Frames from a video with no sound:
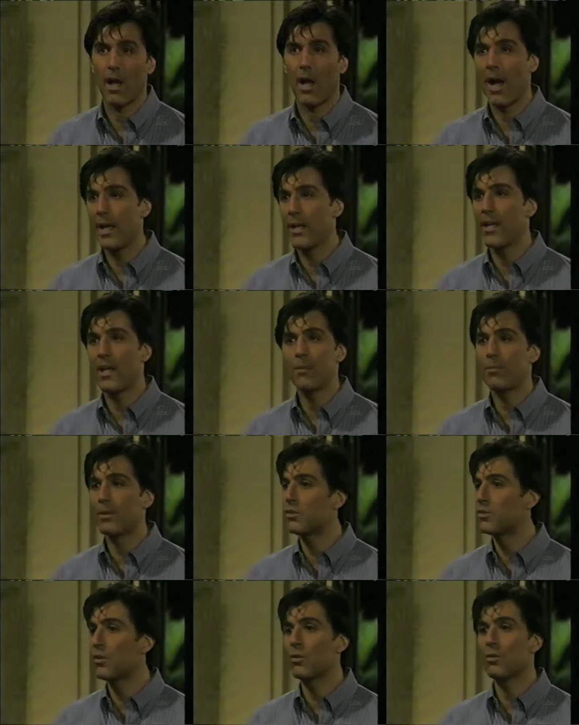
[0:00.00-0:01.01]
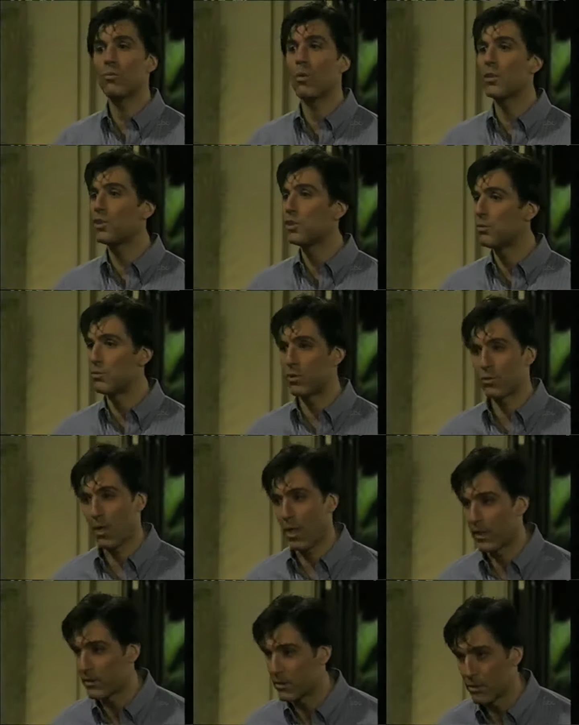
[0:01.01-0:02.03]
I can't be certain what she was
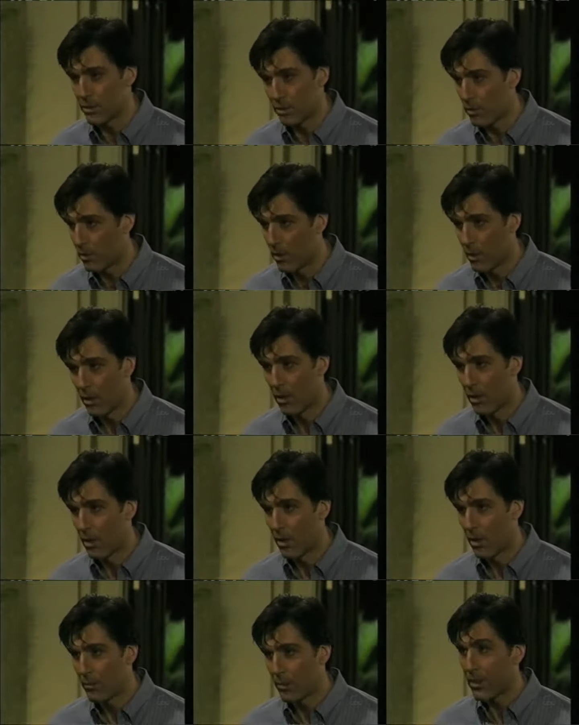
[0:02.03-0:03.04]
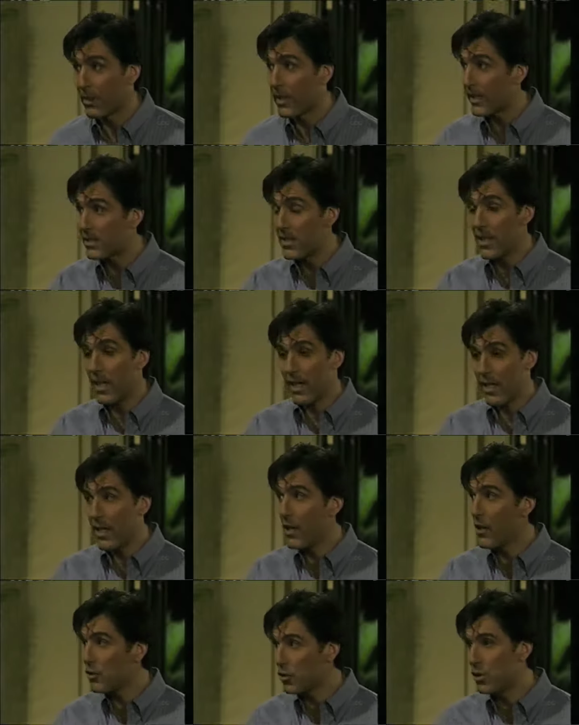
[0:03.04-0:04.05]
trying to do. But the next thing I
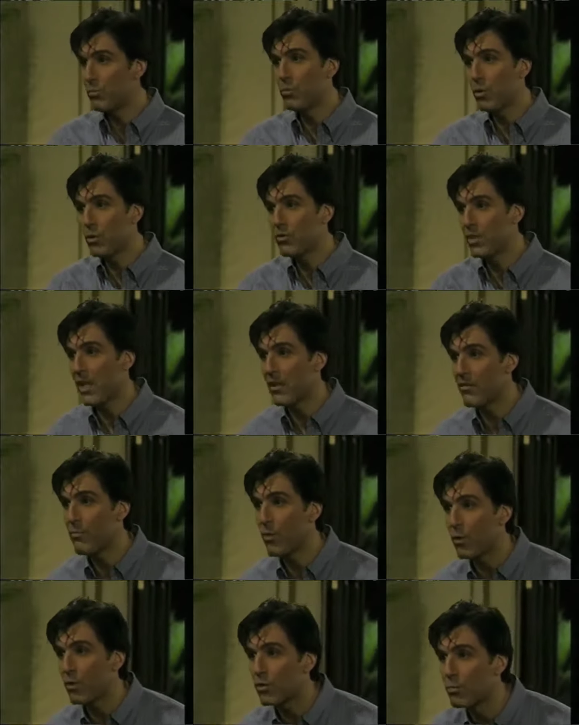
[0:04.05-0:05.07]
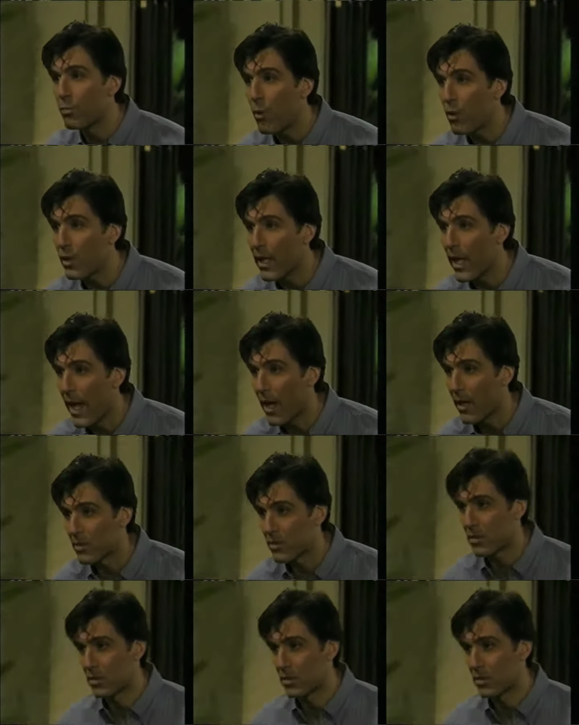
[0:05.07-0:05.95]
hear, she moves out of Myrtle's boarding house.